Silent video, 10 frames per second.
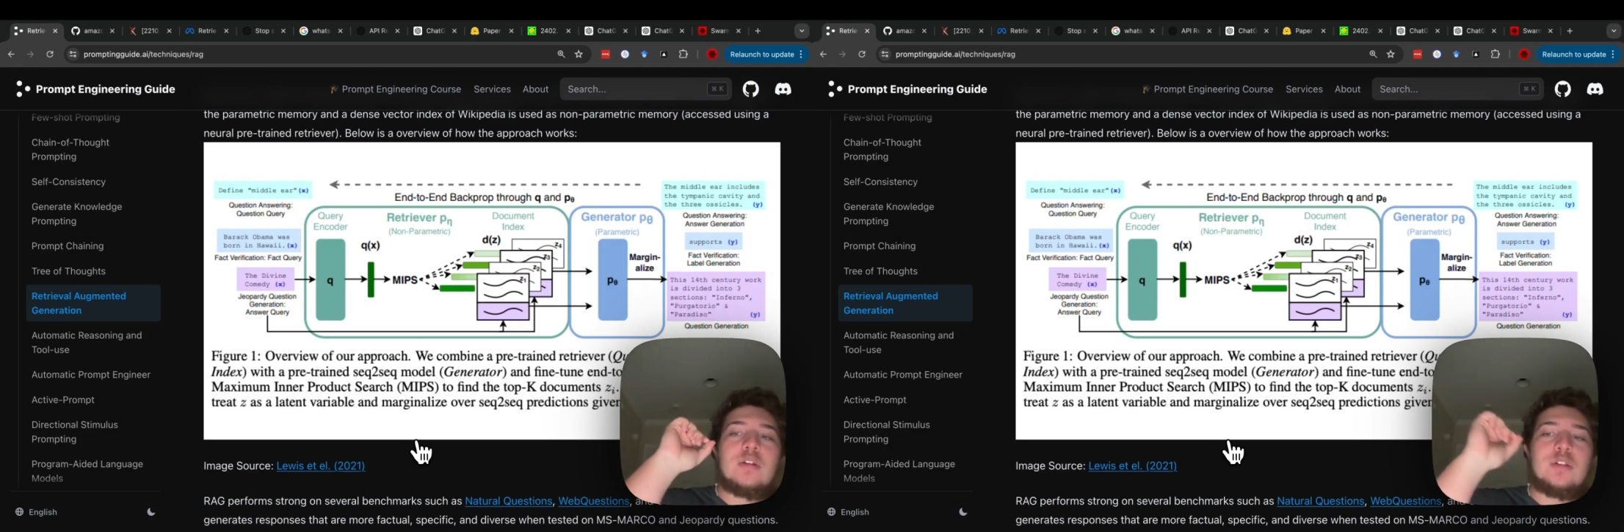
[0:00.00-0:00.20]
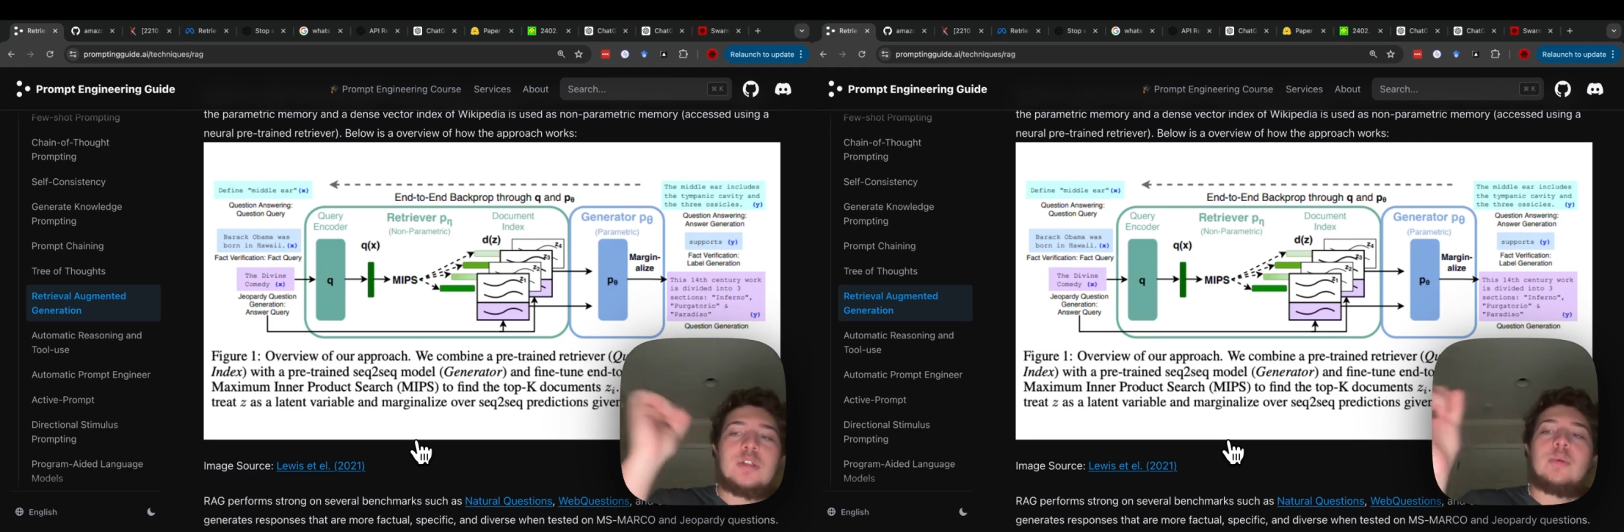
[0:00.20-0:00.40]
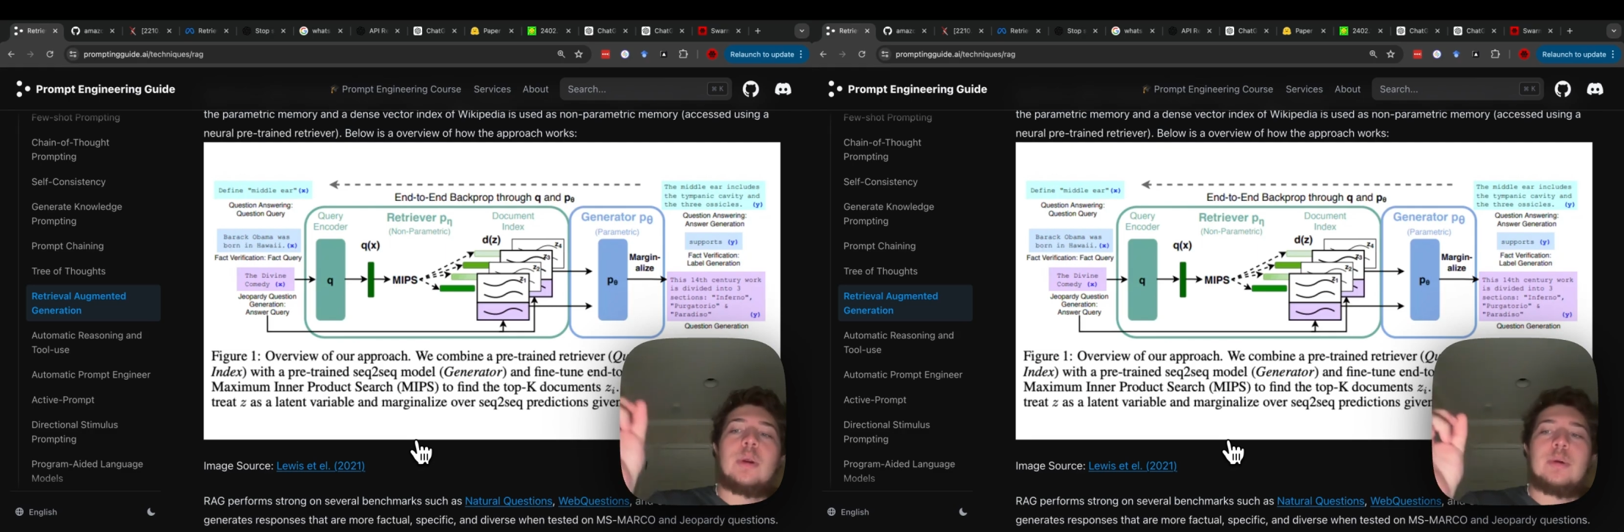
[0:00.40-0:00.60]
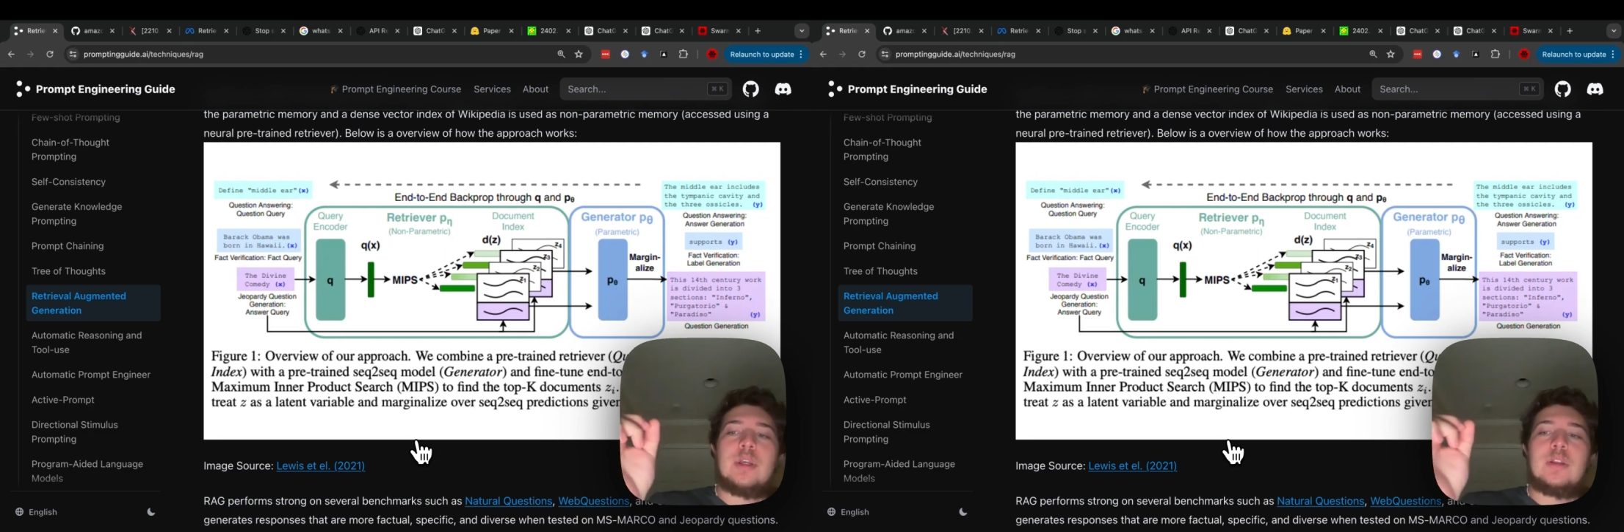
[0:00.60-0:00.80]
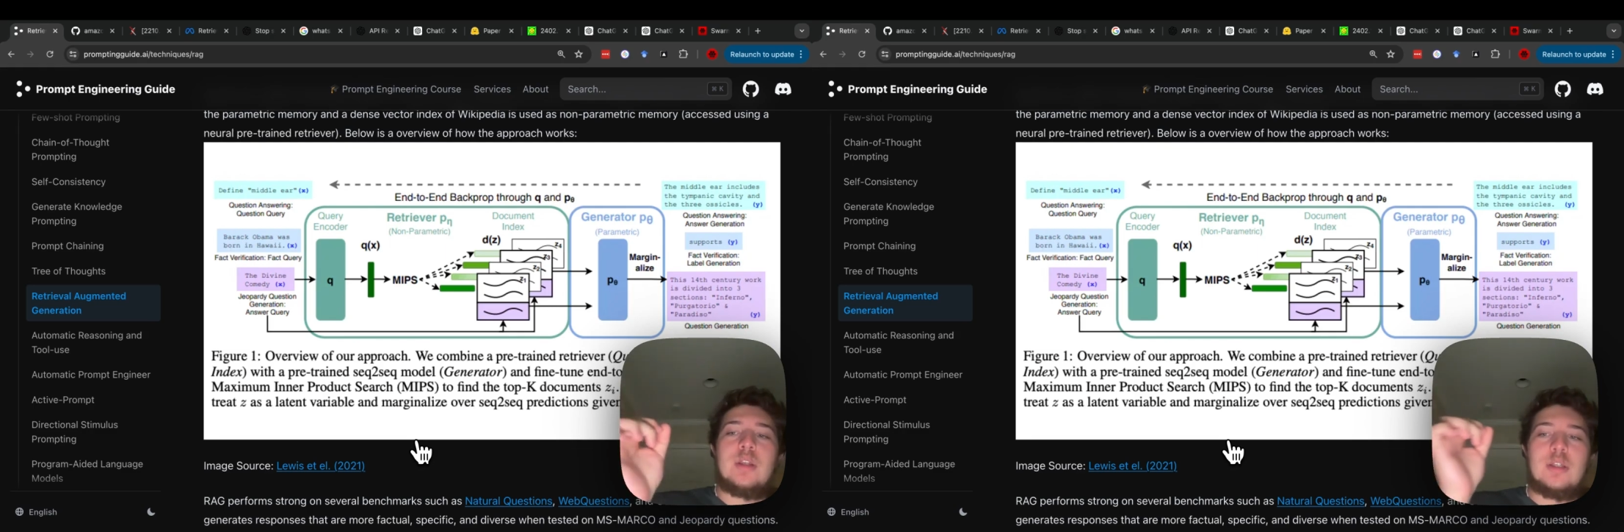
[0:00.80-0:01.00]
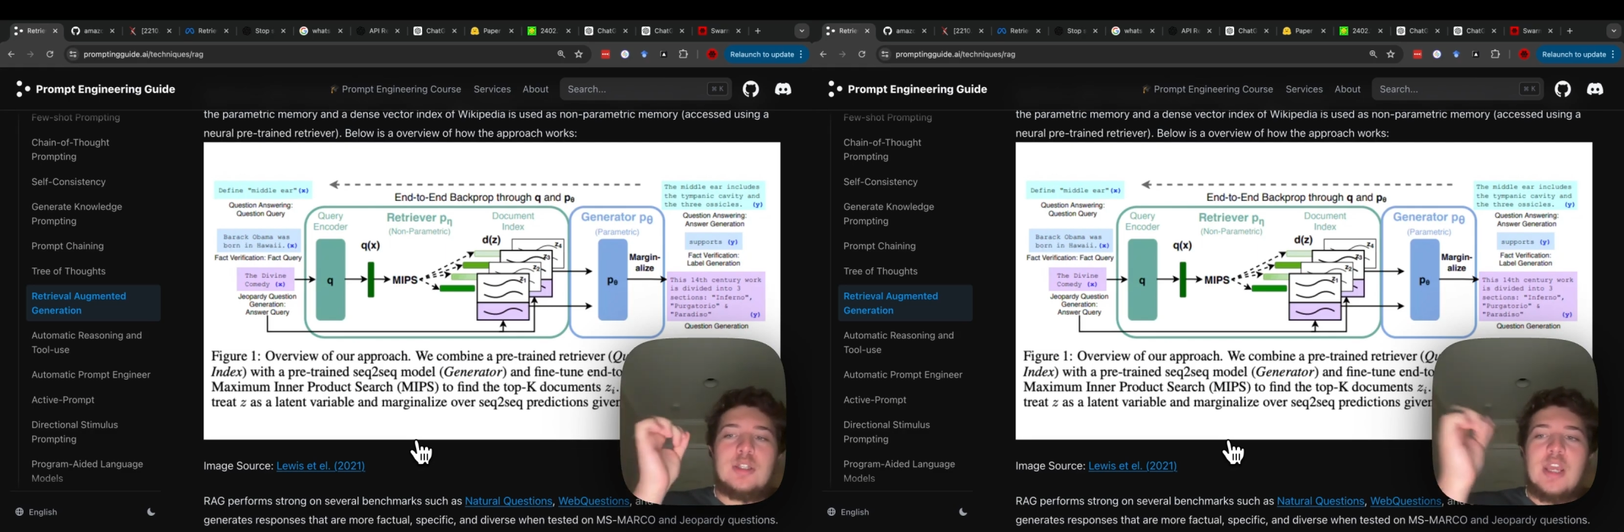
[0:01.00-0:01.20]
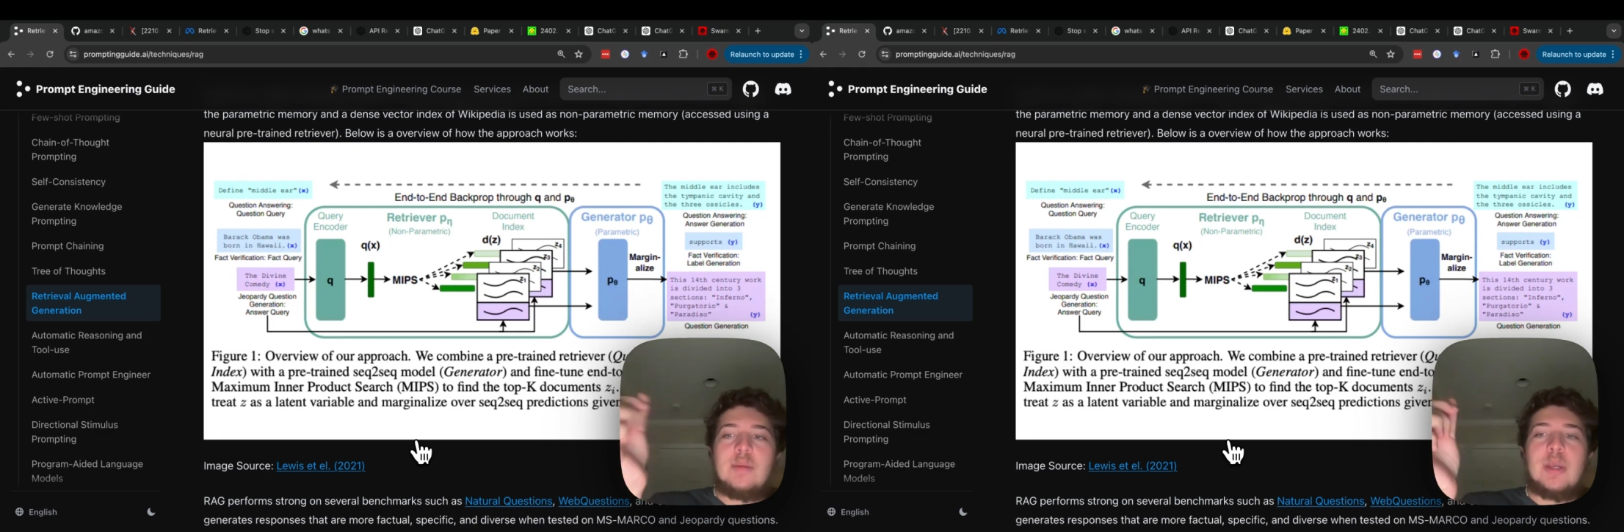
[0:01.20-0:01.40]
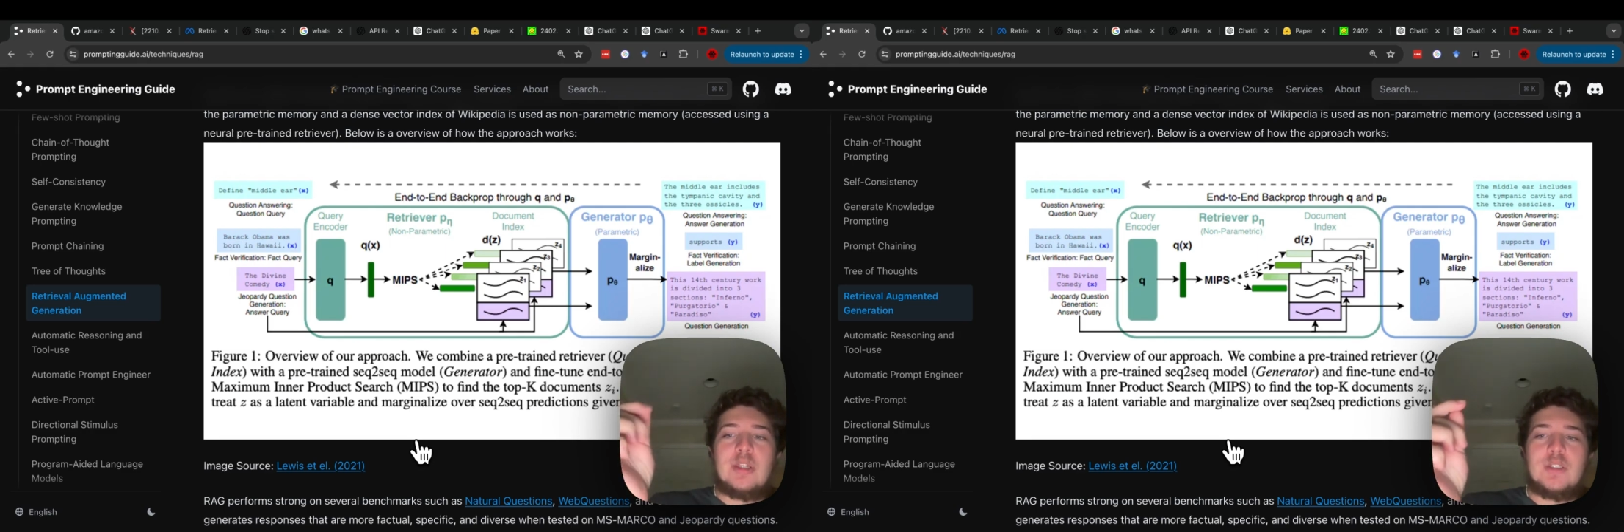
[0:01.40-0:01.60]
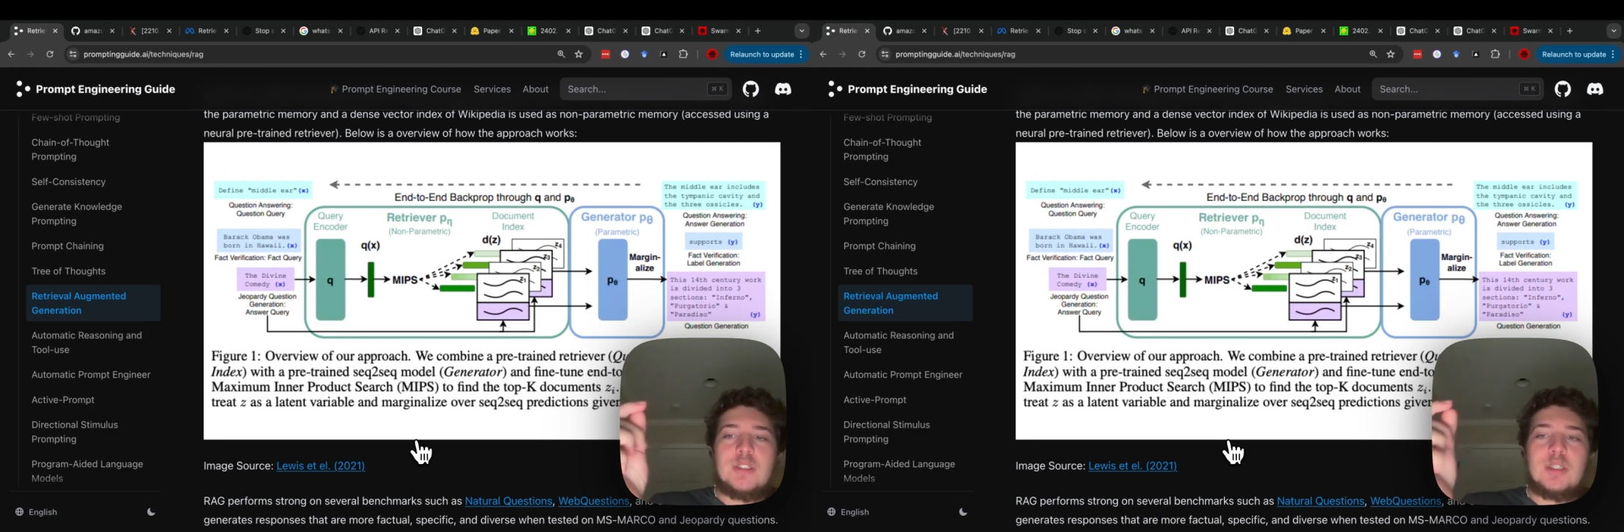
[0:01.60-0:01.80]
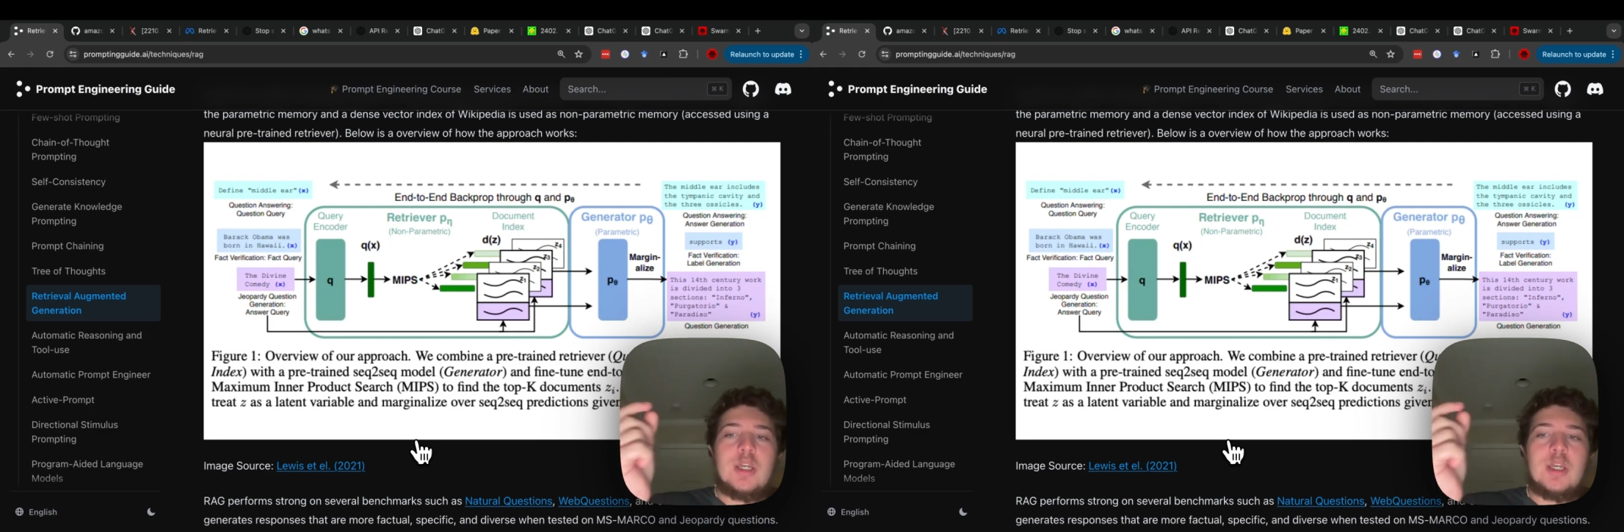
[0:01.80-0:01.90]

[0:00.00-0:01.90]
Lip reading: to query the database